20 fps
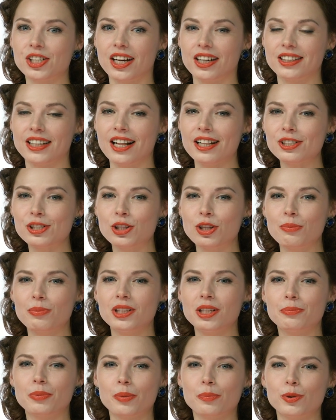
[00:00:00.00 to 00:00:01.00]
our channel so
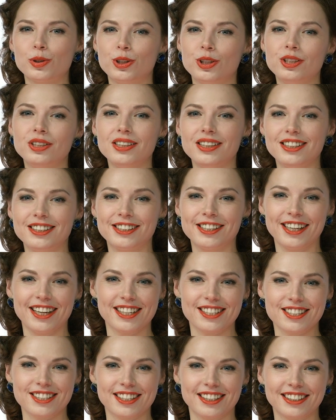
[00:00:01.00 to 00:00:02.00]
you don't miss
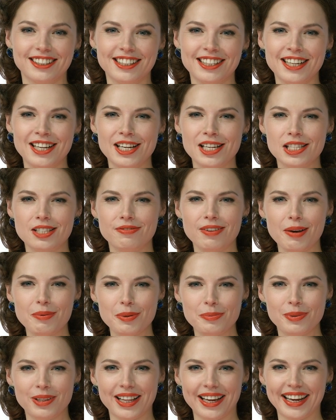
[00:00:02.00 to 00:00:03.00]
anything interesting.
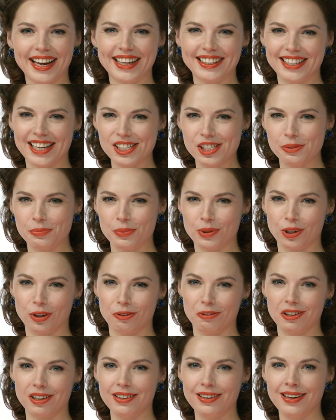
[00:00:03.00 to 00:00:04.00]
My name is Dasha
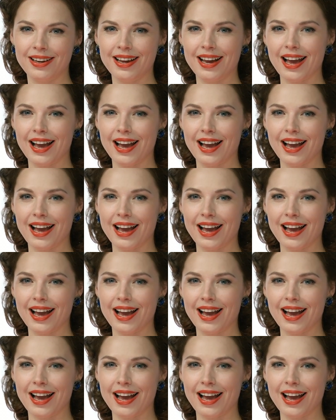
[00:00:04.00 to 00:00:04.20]
Perova.